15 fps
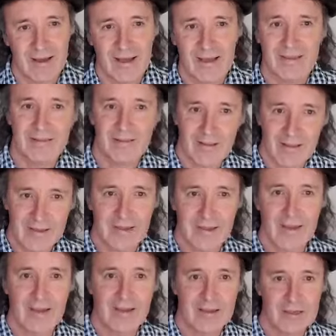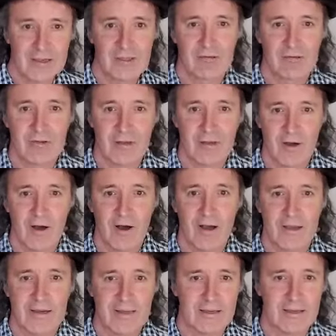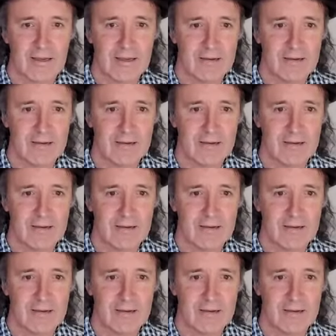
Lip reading: unlike our history of hiding